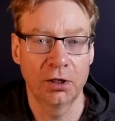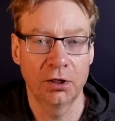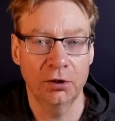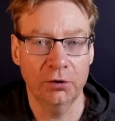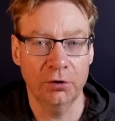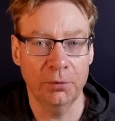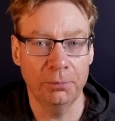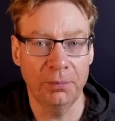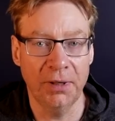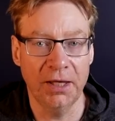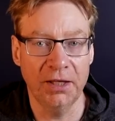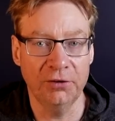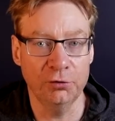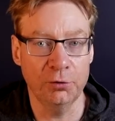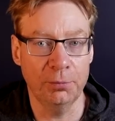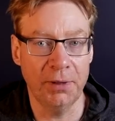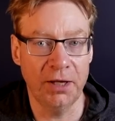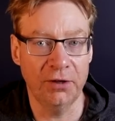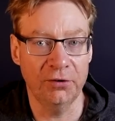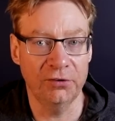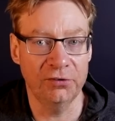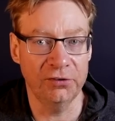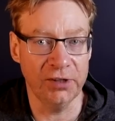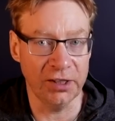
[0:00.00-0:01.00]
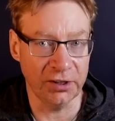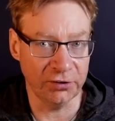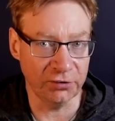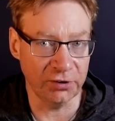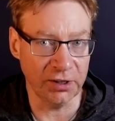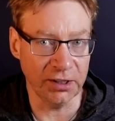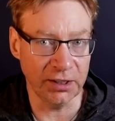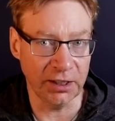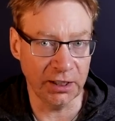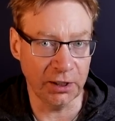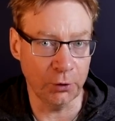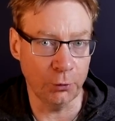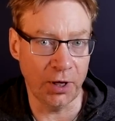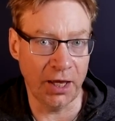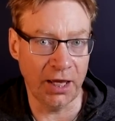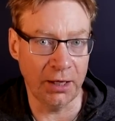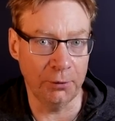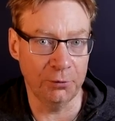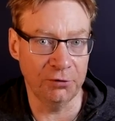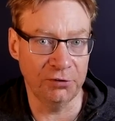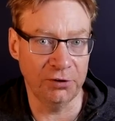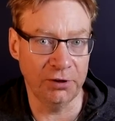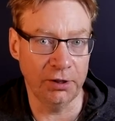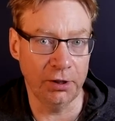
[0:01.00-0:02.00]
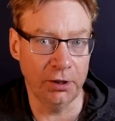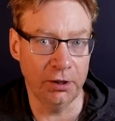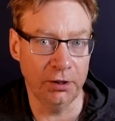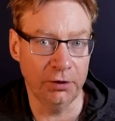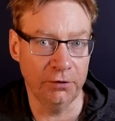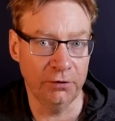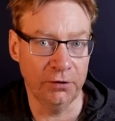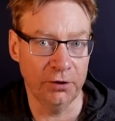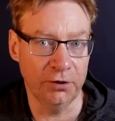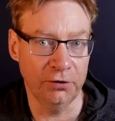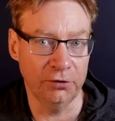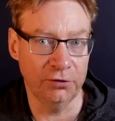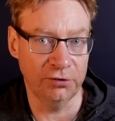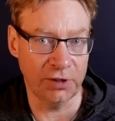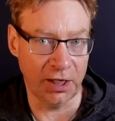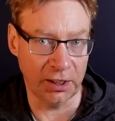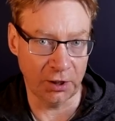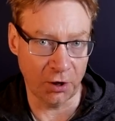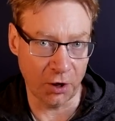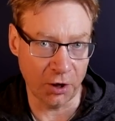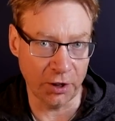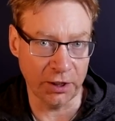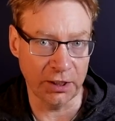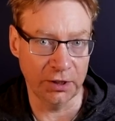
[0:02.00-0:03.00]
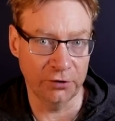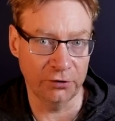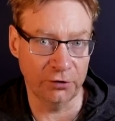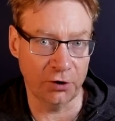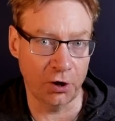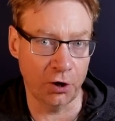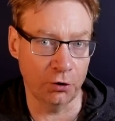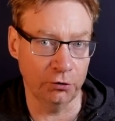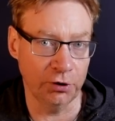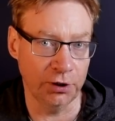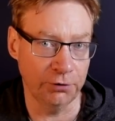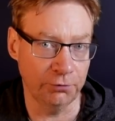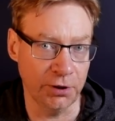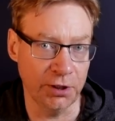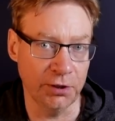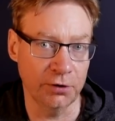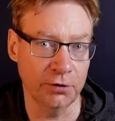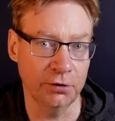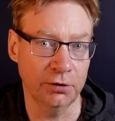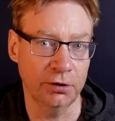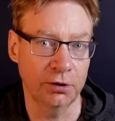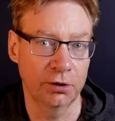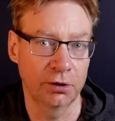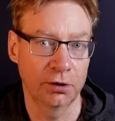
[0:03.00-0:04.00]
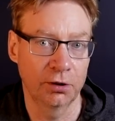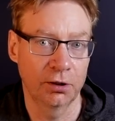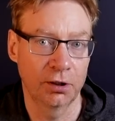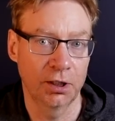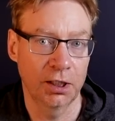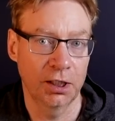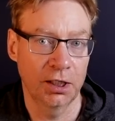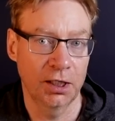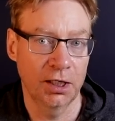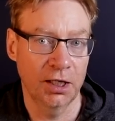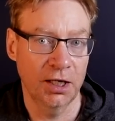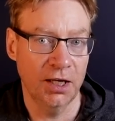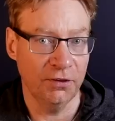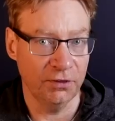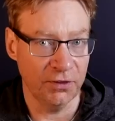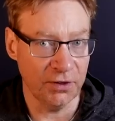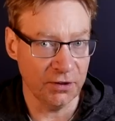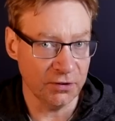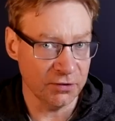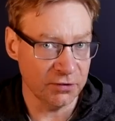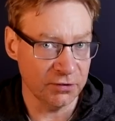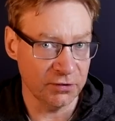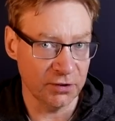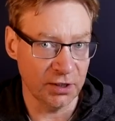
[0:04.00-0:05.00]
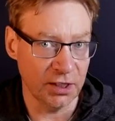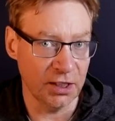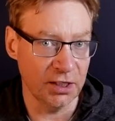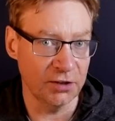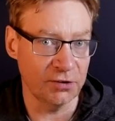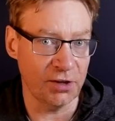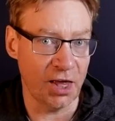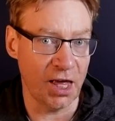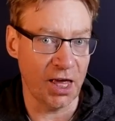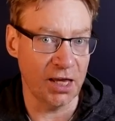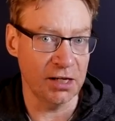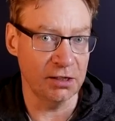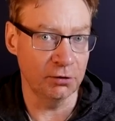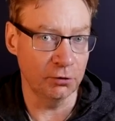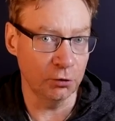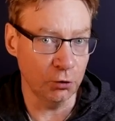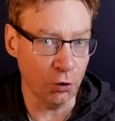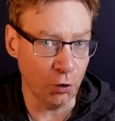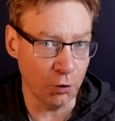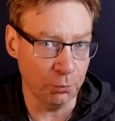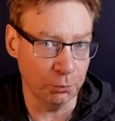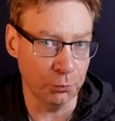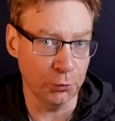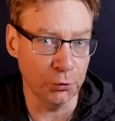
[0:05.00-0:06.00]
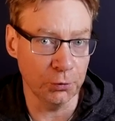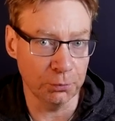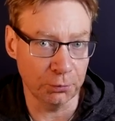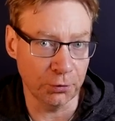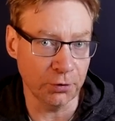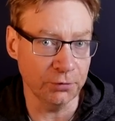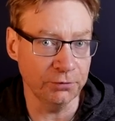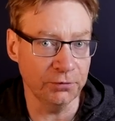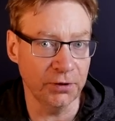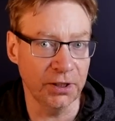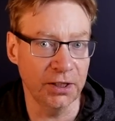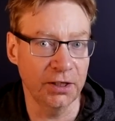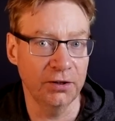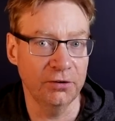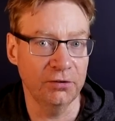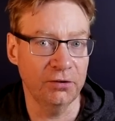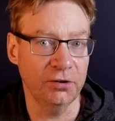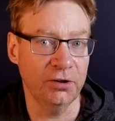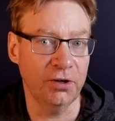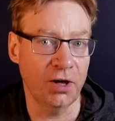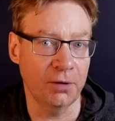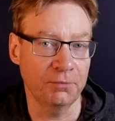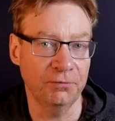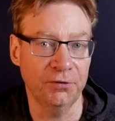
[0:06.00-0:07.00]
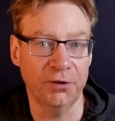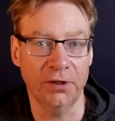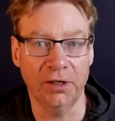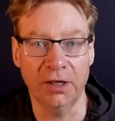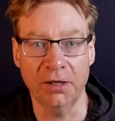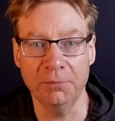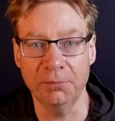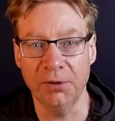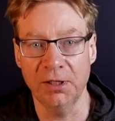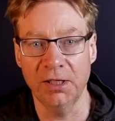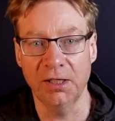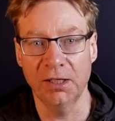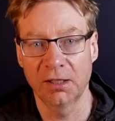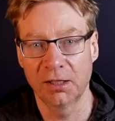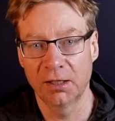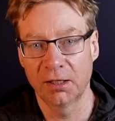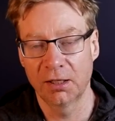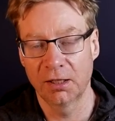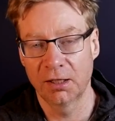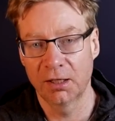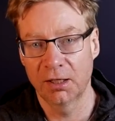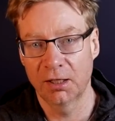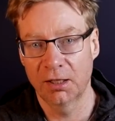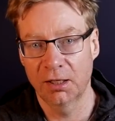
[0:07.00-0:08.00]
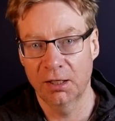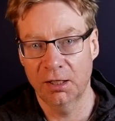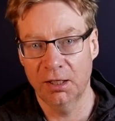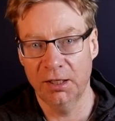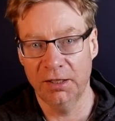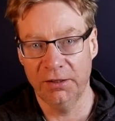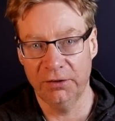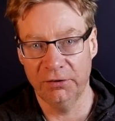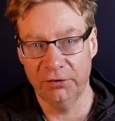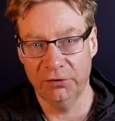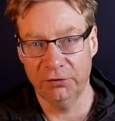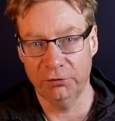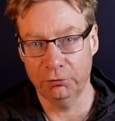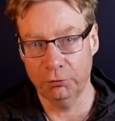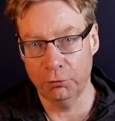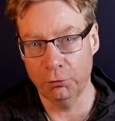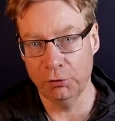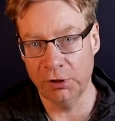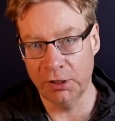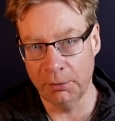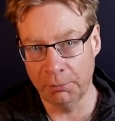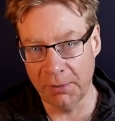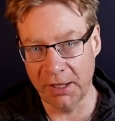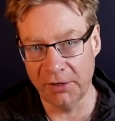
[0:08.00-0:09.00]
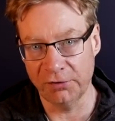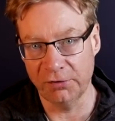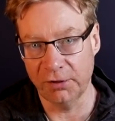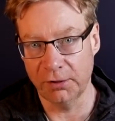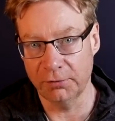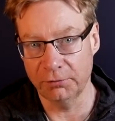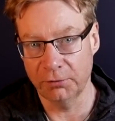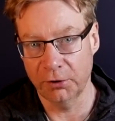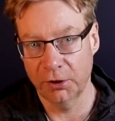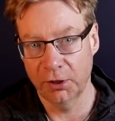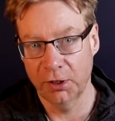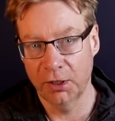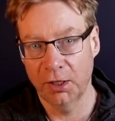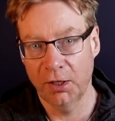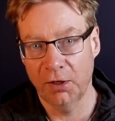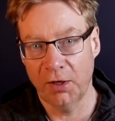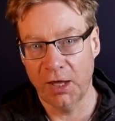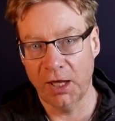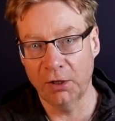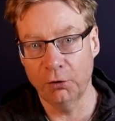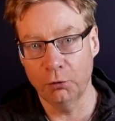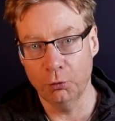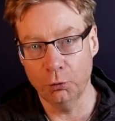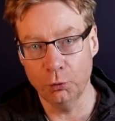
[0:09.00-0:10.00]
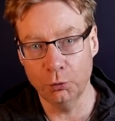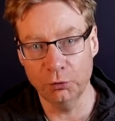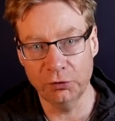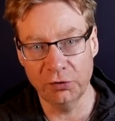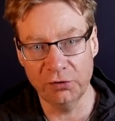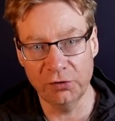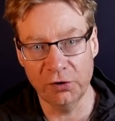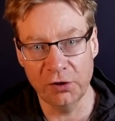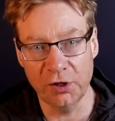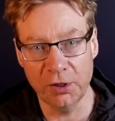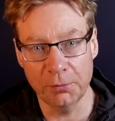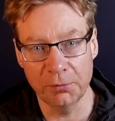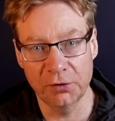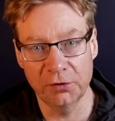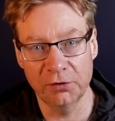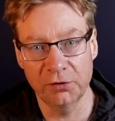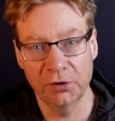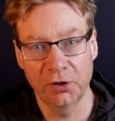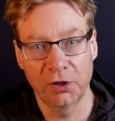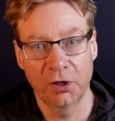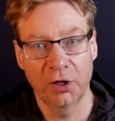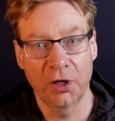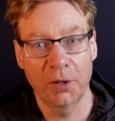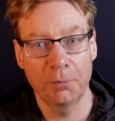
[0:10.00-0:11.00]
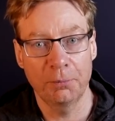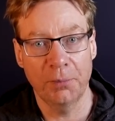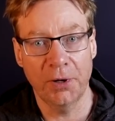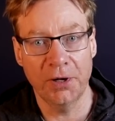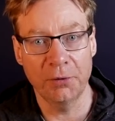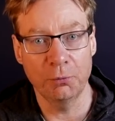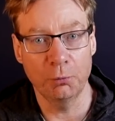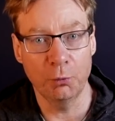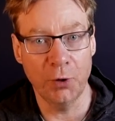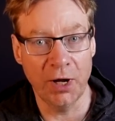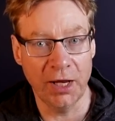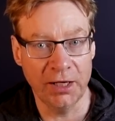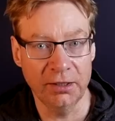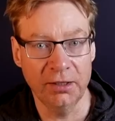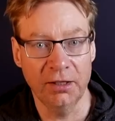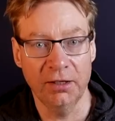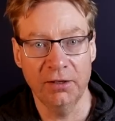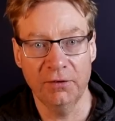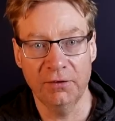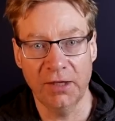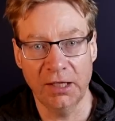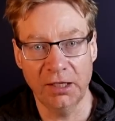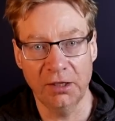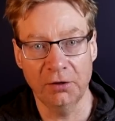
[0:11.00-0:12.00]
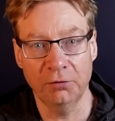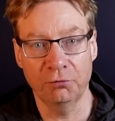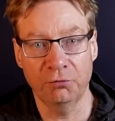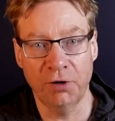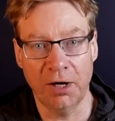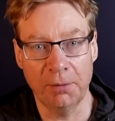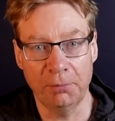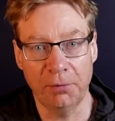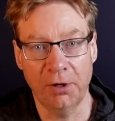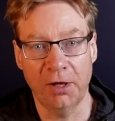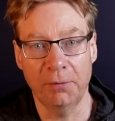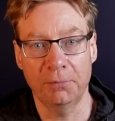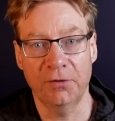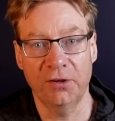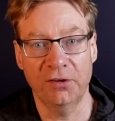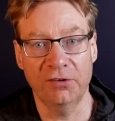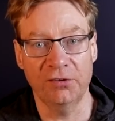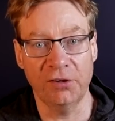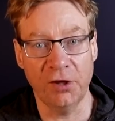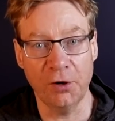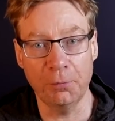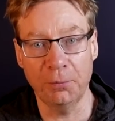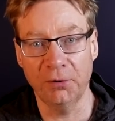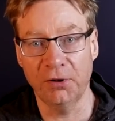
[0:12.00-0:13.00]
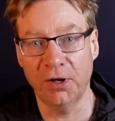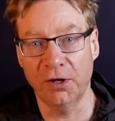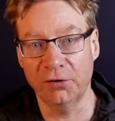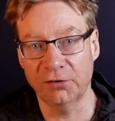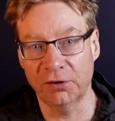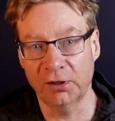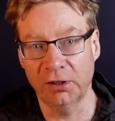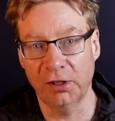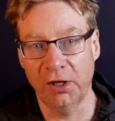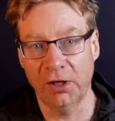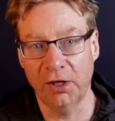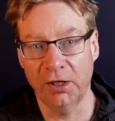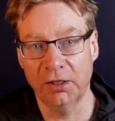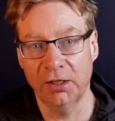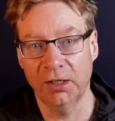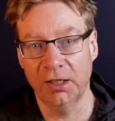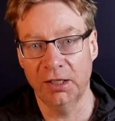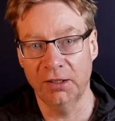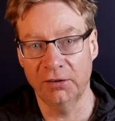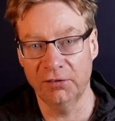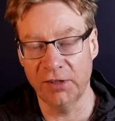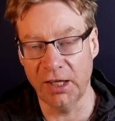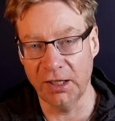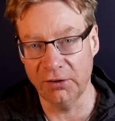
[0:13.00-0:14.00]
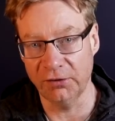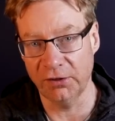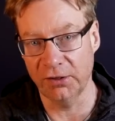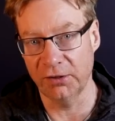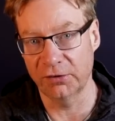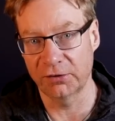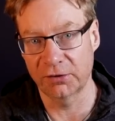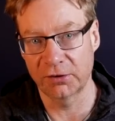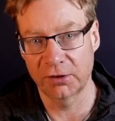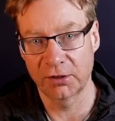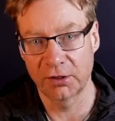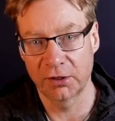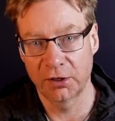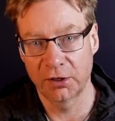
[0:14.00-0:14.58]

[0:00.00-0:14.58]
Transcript: compared to about 60 gigawatt hours a year that Shanghai is currently running on. This is a lot more profit to come for the company. It's truly massive, and all determined by when they can ramp up the cell production line in Texas.